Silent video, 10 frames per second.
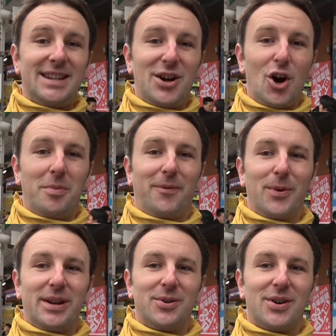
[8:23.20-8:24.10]
to know
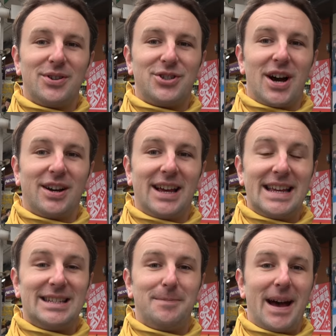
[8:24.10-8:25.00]
before you go to Osaka
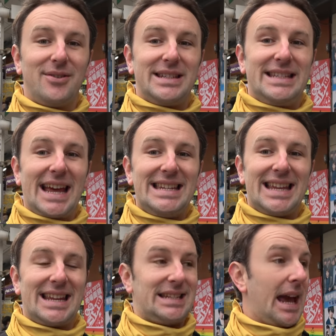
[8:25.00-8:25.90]
is about
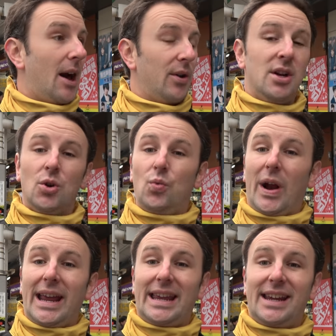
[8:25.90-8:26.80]
Denden Town.
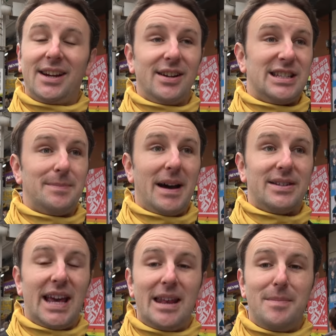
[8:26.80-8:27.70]
Right here, it's
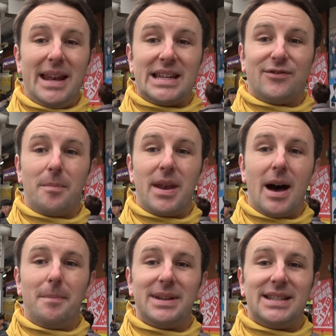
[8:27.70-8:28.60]
about 10 minutes from
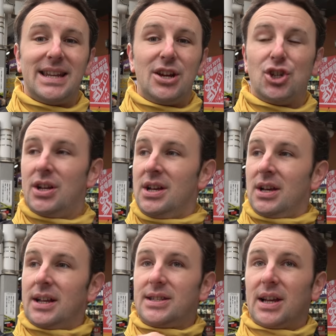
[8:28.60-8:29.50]
Namba Station.
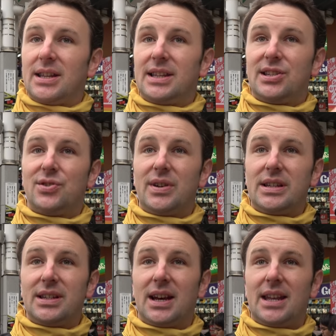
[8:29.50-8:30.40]
It's on this
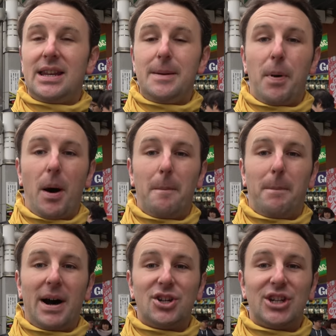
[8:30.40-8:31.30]
street,
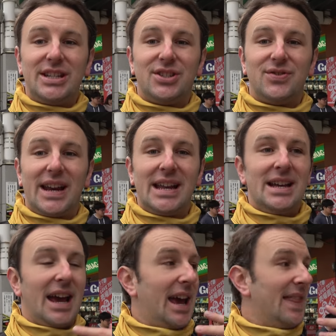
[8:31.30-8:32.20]
Nipponbashi Street,
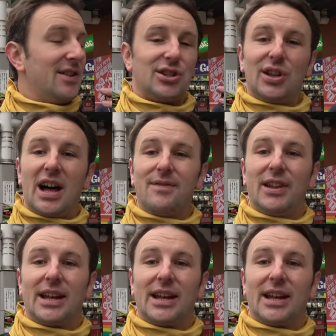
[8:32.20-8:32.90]
and there's a lot of